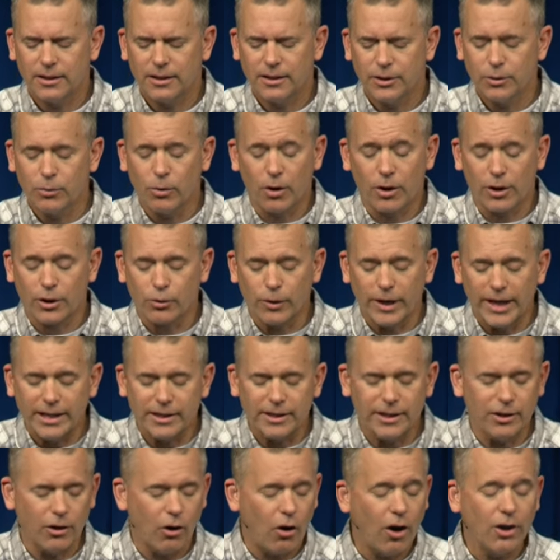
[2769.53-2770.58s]
You are a great
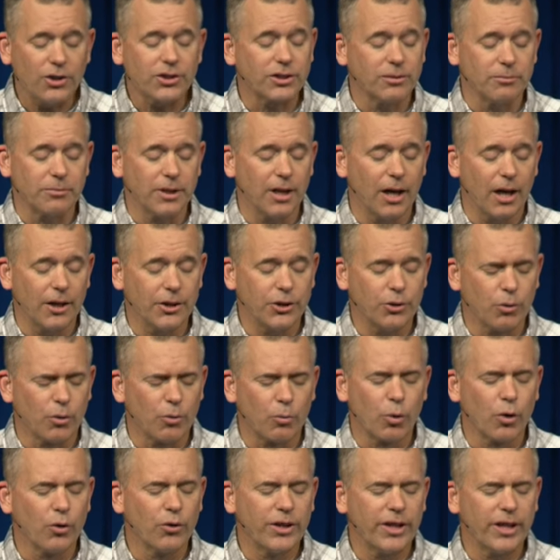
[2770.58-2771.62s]
and awesome God. You are
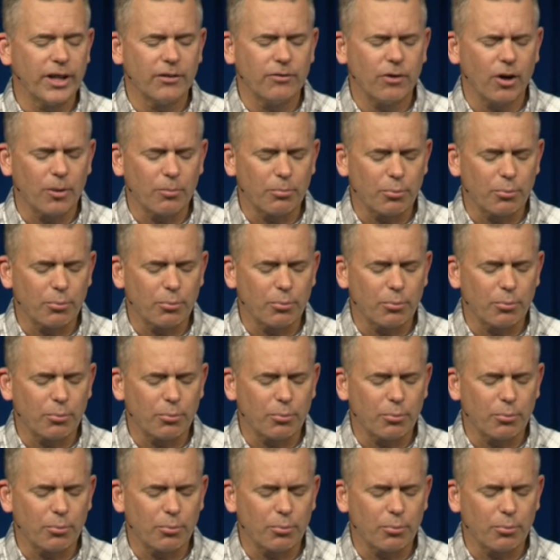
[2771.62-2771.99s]
worthy of our